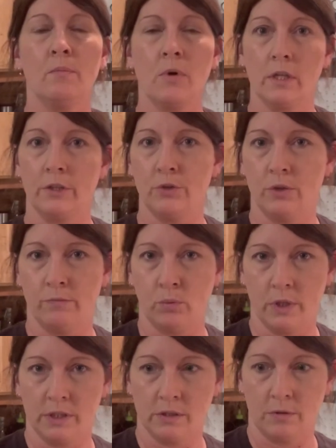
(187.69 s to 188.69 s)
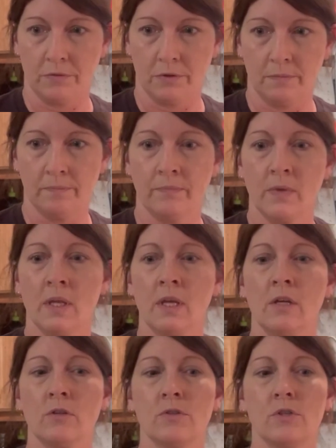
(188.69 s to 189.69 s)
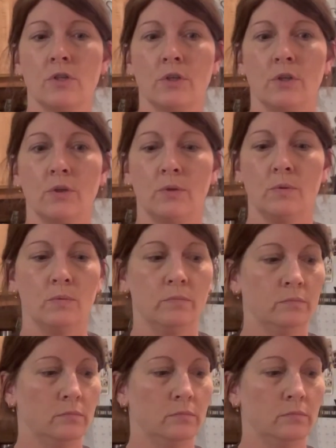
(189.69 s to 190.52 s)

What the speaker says: probably do a voiceover to